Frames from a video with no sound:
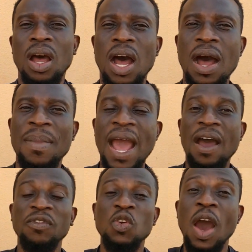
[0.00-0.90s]
I
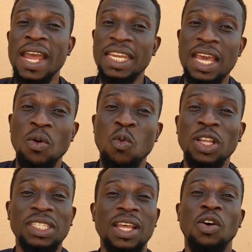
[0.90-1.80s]
have no idea
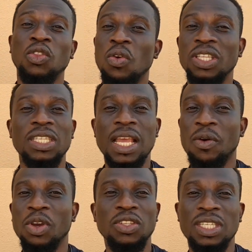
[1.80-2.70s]
what the authorities
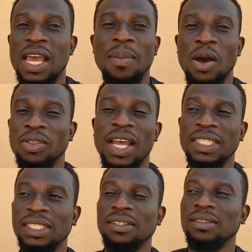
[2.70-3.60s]
are going to say about
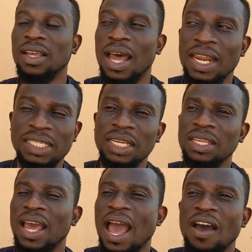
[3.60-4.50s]
that.
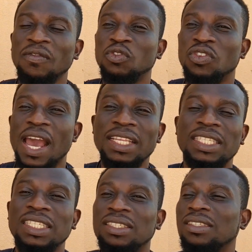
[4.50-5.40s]
Honestly, I've tried
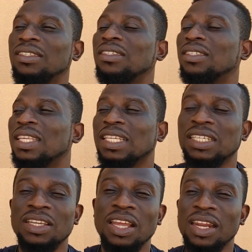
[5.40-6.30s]

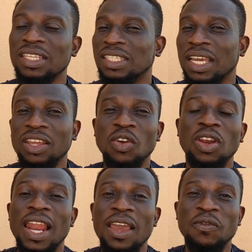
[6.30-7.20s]
searching and then checking
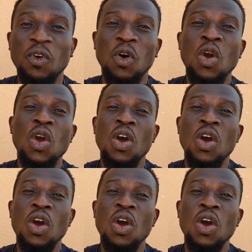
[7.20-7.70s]
online for